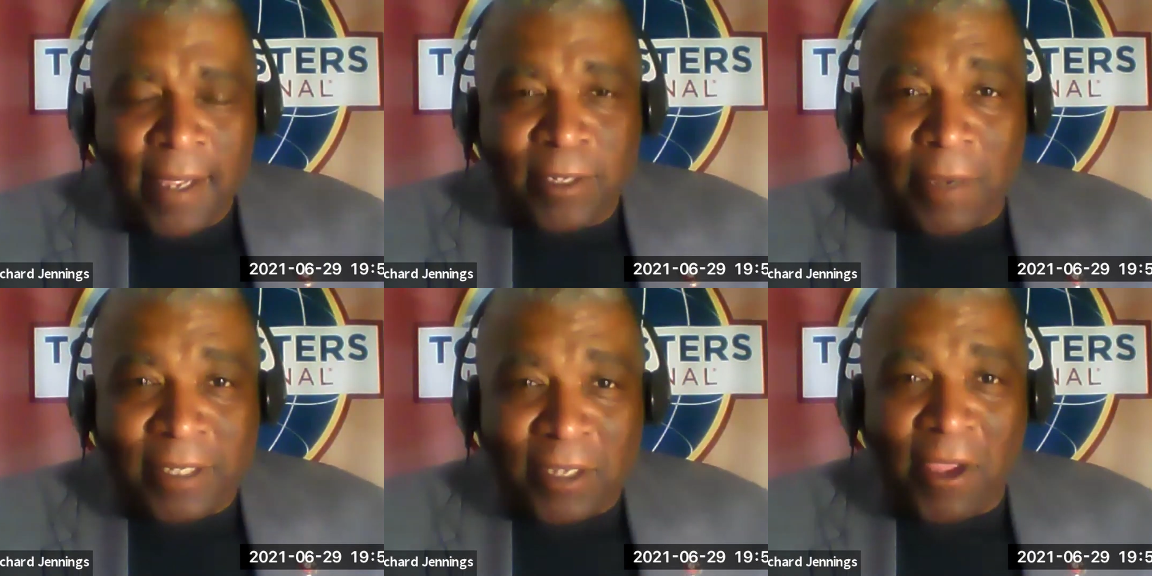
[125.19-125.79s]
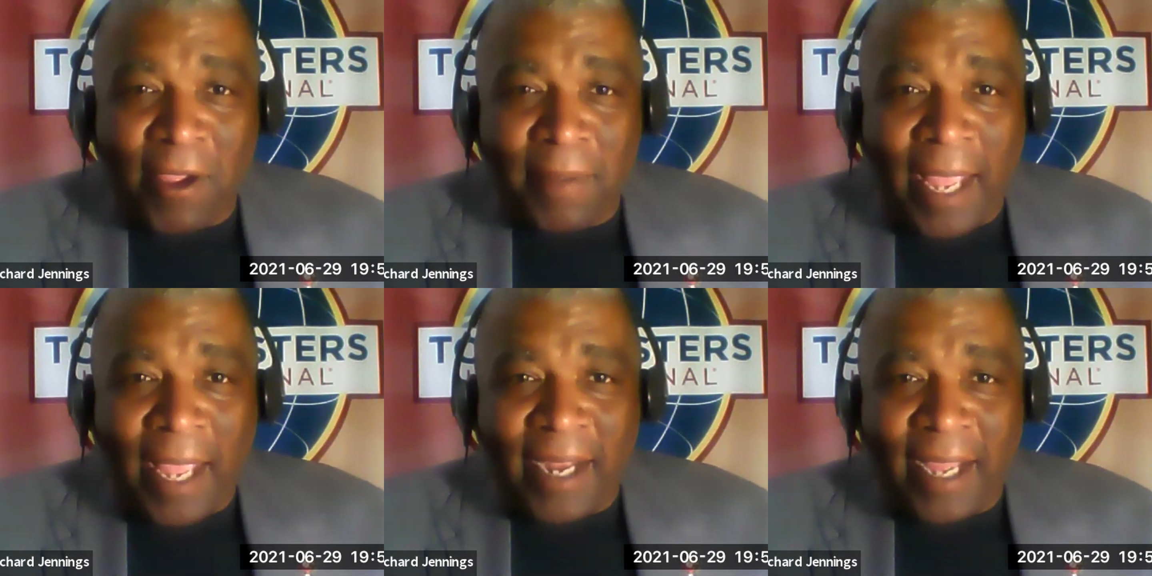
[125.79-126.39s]
So as a young
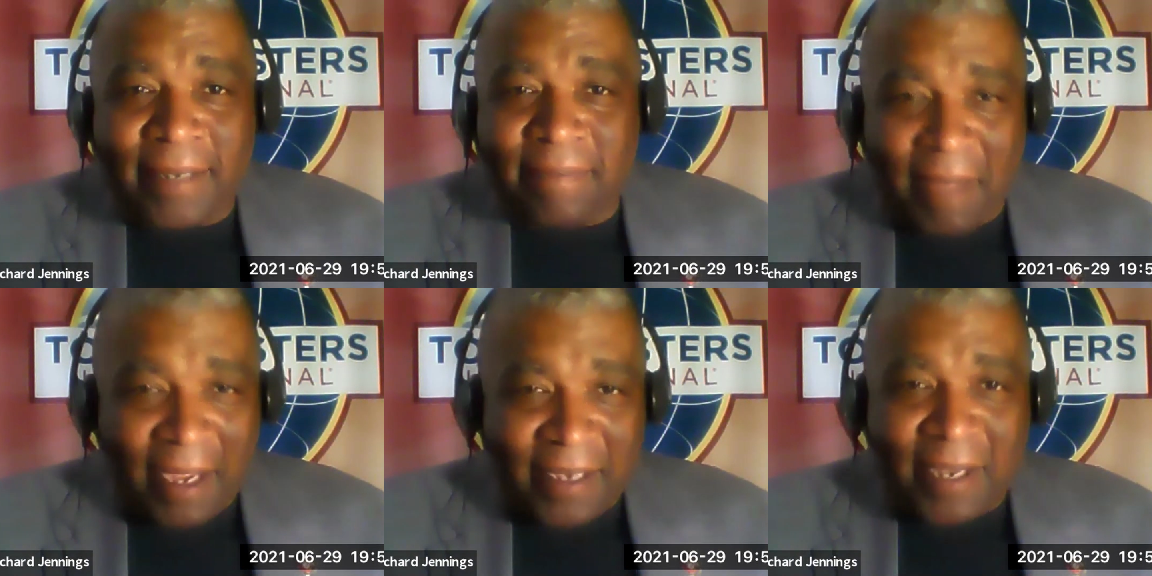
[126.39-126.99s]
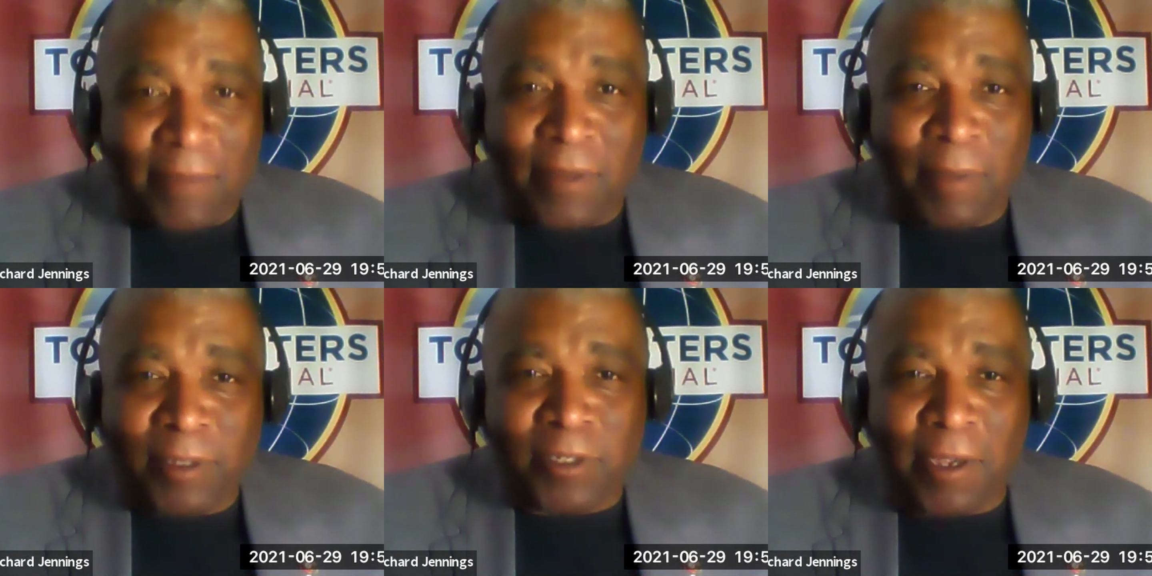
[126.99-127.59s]
man, I did what
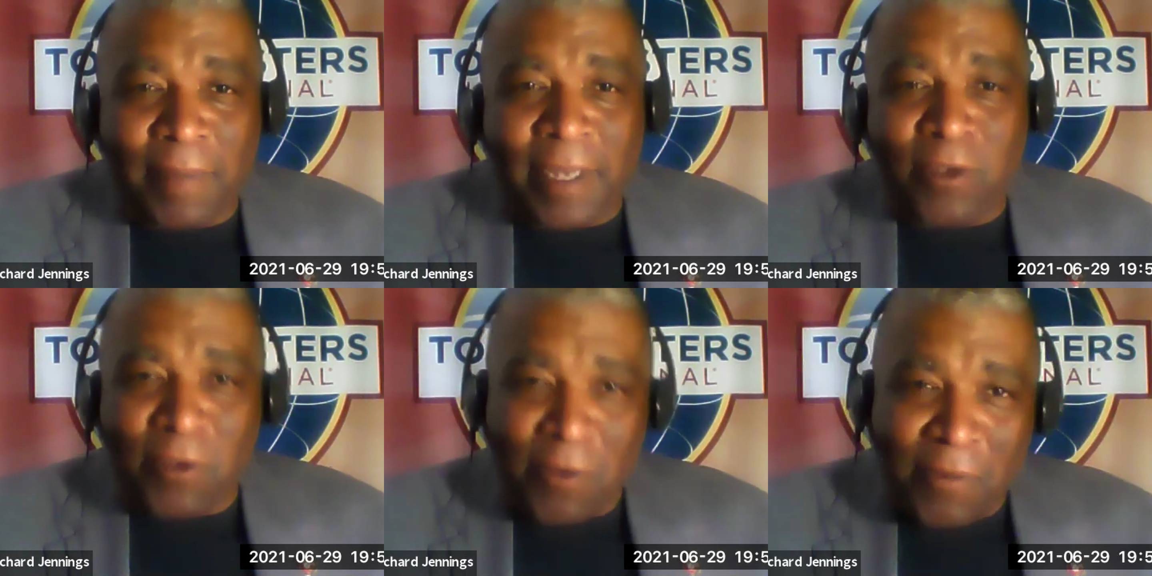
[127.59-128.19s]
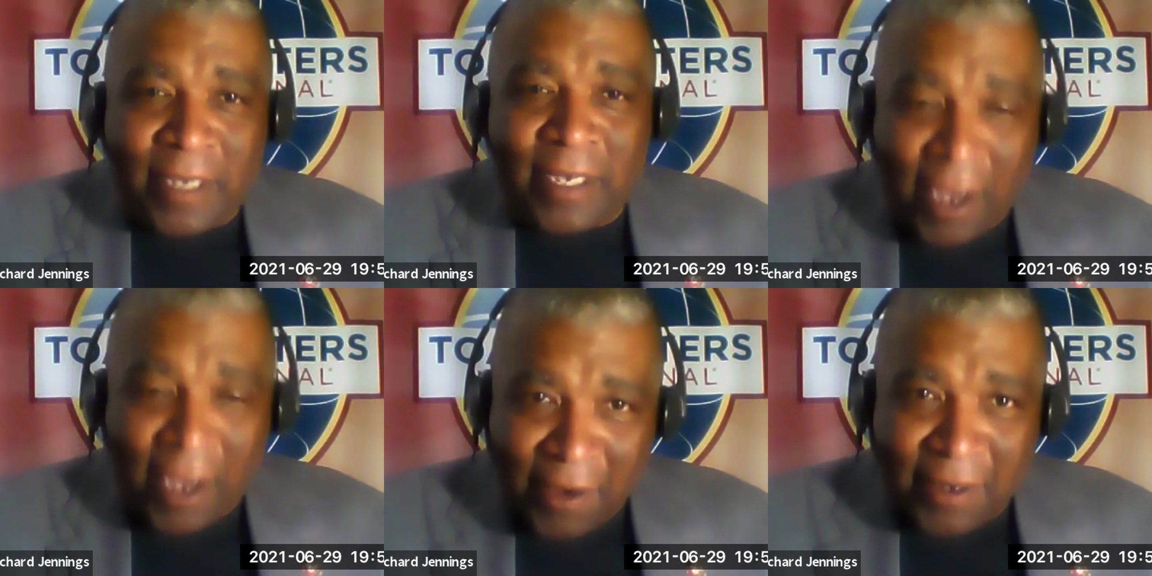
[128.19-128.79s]
most young men do when
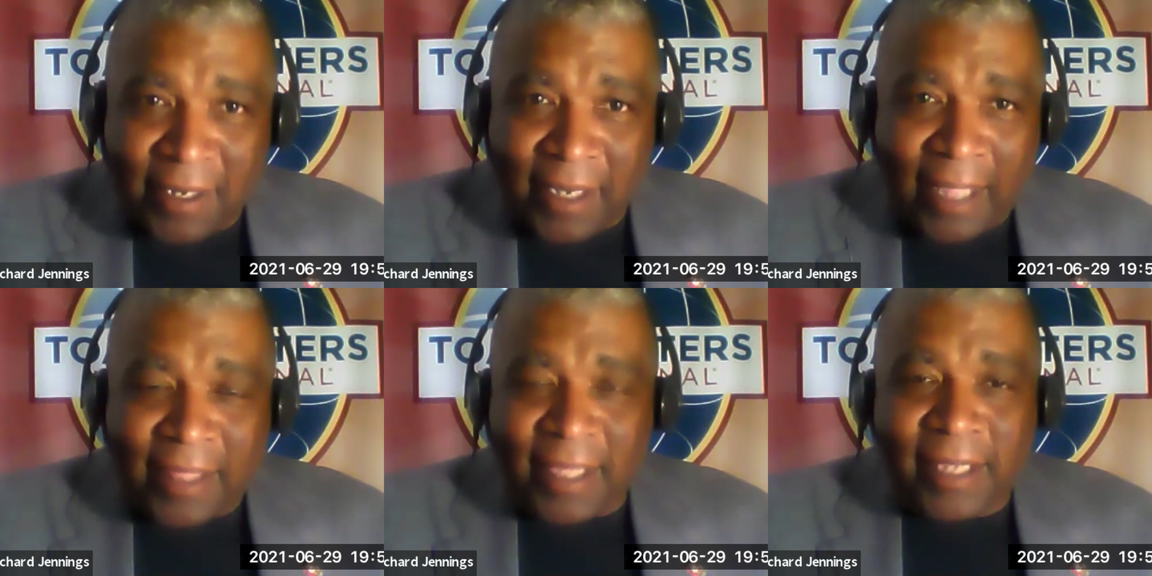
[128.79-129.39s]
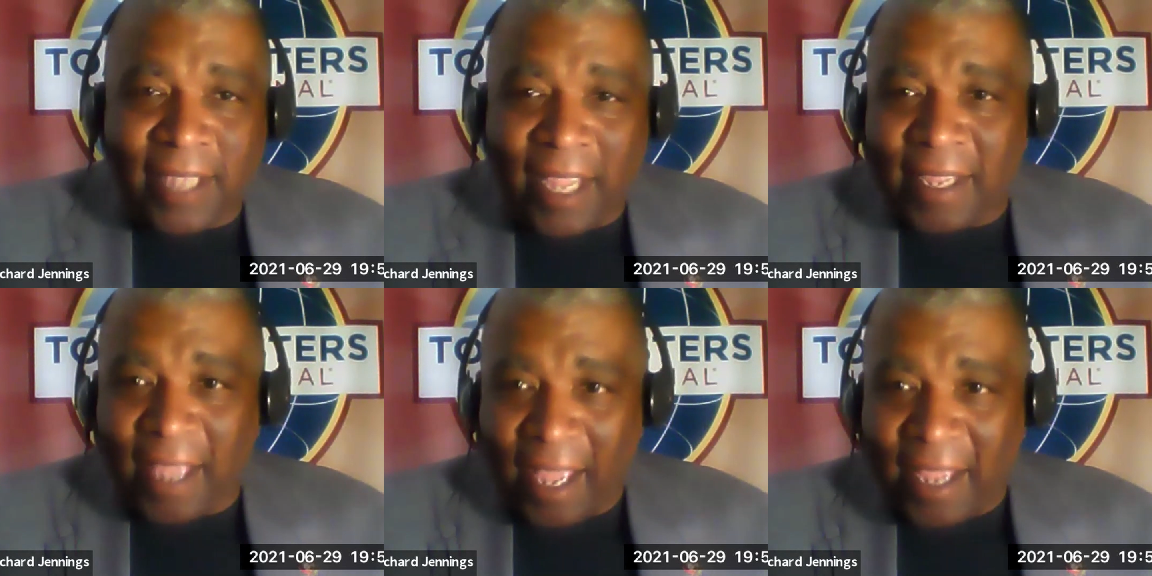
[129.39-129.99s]
dared like this.
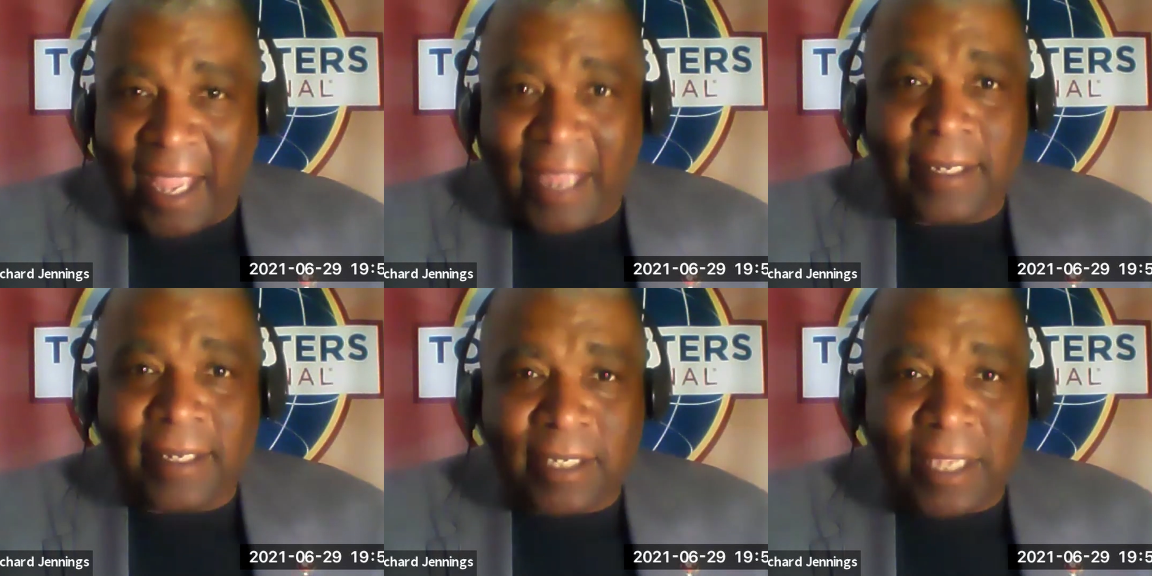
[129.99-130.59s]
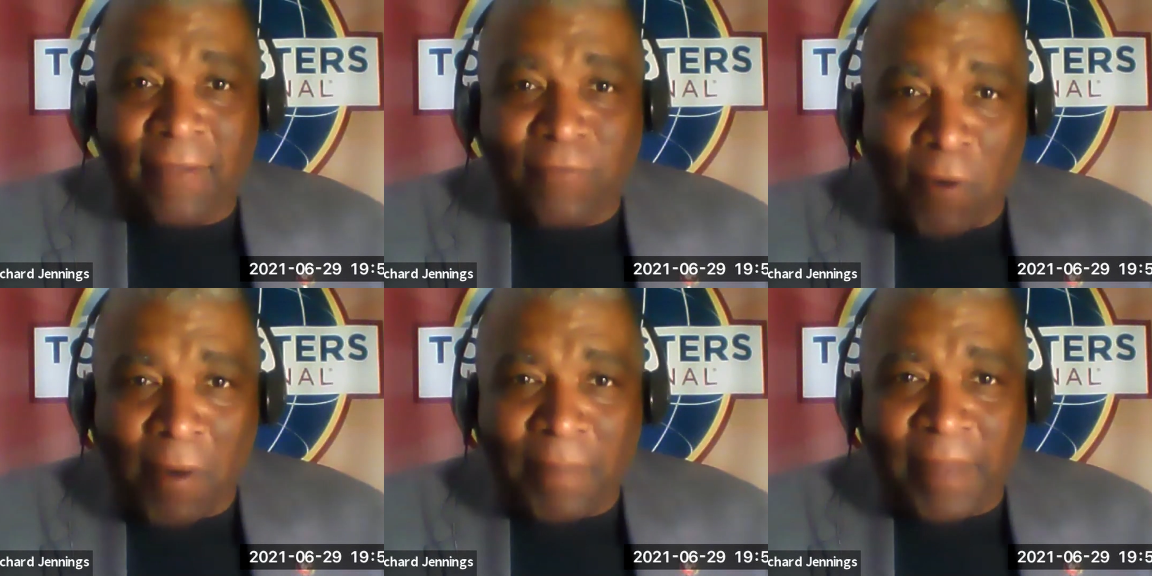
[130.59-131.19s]
I ate
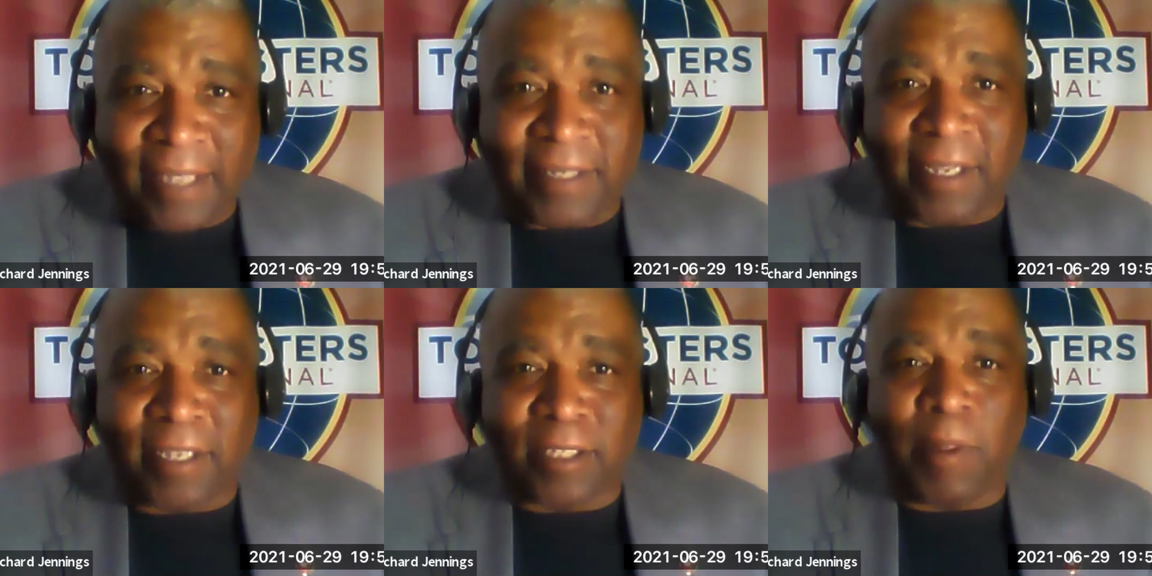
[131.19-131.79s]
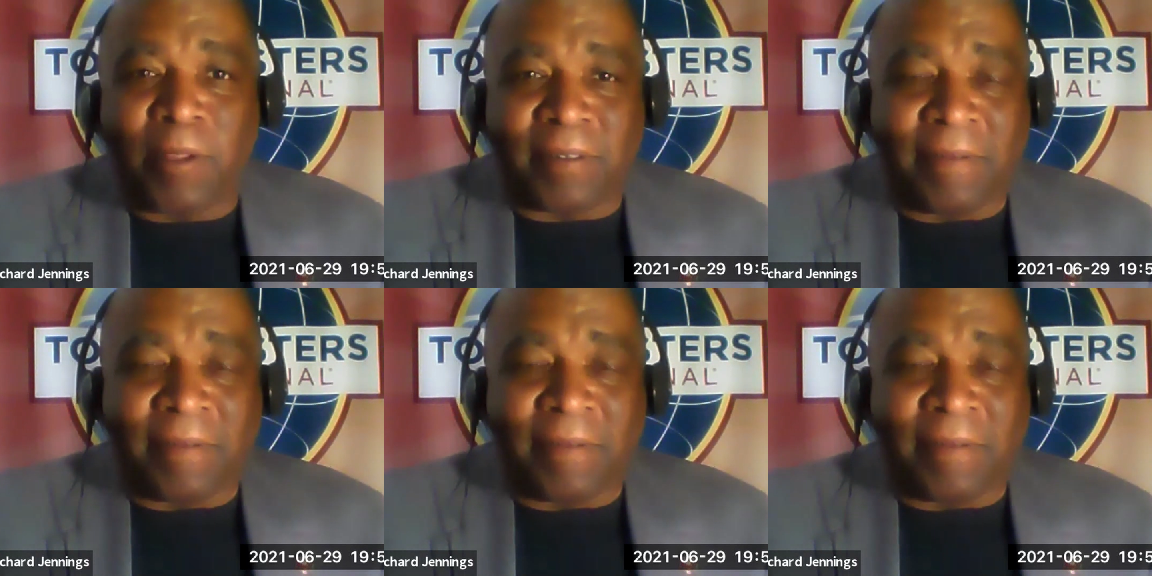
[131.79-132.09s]
C4 plastic explosives.